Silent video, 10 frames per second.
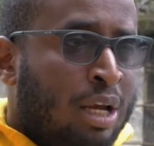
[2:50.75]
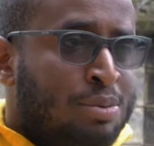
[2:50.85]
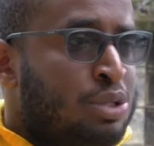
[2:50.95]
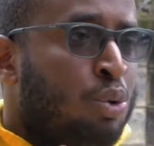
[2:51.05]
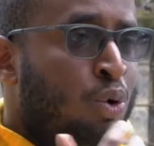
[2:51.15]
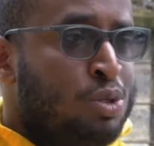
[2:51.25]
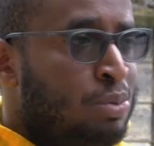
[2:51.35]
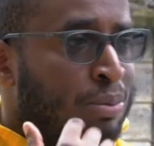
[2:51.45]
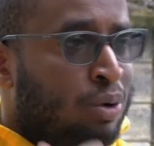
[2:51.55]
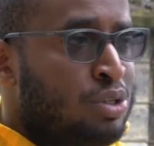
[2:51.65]
Cups has always
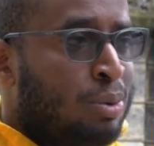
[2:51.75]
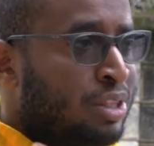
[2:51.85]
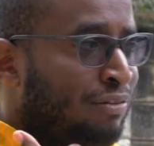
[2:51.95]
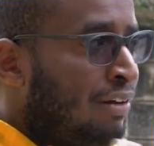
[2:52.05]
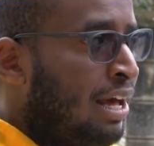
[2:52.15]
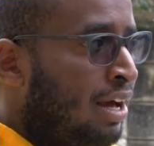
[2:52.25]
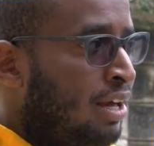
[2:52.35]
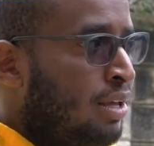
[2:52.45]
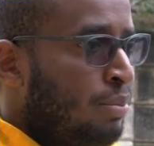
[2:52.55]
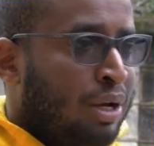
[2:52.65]
been because of the flair,
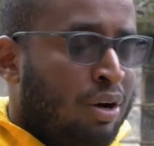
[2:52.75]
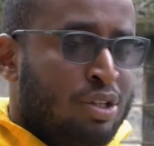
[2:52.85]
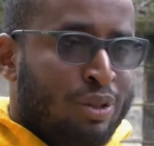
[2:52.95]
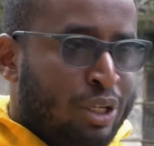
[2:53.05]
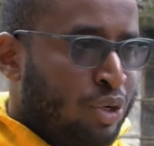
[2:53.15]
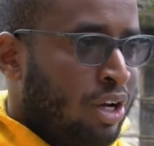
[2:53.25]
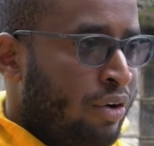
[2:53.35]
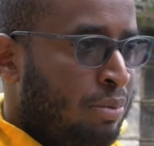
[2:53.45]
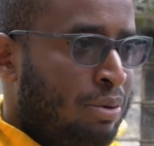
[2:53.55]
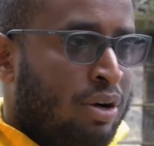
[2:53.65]
because of the
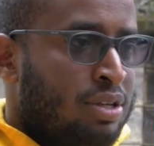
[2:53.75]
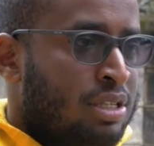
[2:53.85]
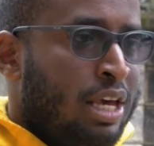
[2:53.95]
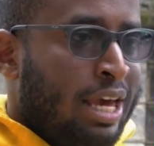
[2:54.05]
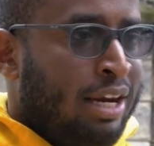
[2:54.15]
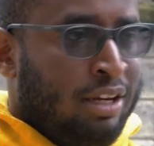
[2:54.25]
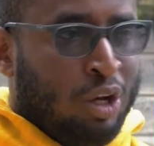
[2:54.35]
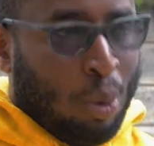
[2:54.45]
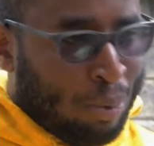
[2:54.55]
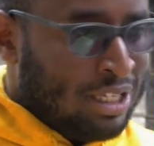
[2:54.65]
trickery, and
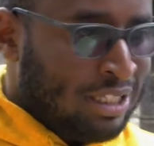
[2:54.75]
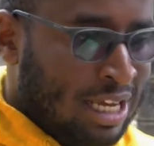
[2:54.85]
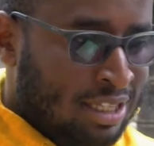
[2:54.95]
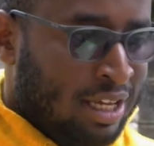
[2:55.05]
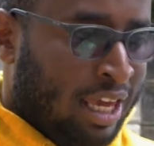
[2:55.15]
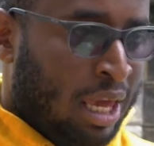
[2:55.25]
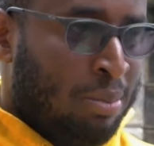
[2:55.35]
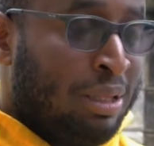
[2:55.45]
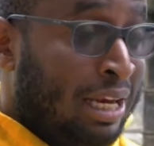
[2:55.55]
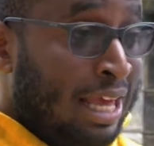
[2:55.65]
incorporating that in their
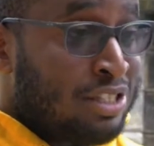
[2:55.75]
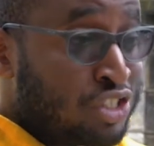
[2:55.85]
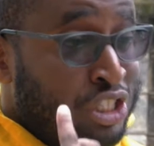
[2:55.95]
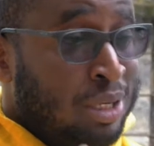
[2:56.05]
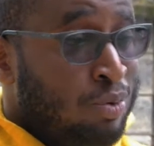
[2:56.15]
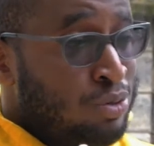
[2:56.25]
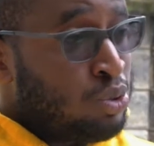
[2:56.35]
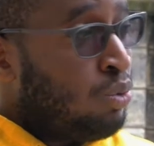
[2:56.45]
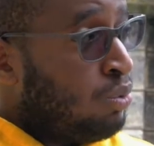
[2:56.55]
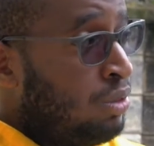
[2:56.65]
game. The last team we
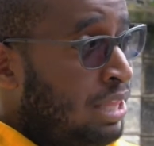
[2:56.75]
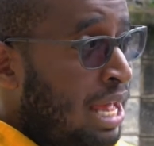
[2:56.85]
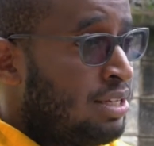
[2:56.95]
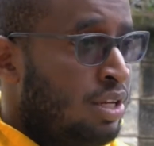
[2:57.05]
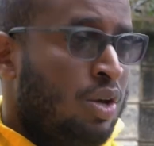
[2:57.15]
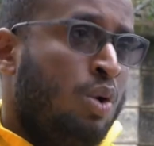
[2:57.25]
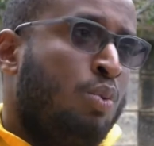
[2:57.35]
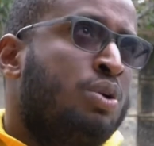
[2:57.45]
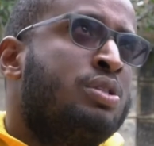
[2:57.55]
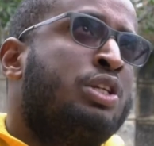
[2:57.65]
saw that
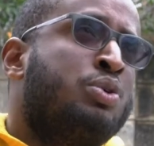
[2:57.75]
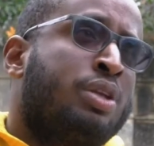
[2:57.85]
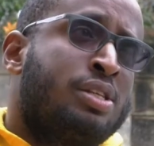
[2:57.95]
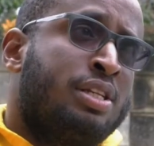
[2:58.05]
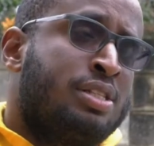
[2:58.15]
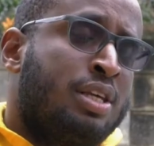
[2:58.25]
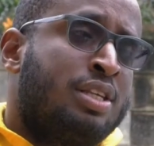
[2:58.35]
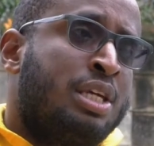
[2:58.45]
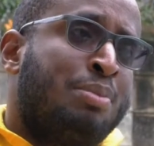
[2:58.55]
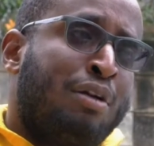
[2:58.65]
was the 2006 team.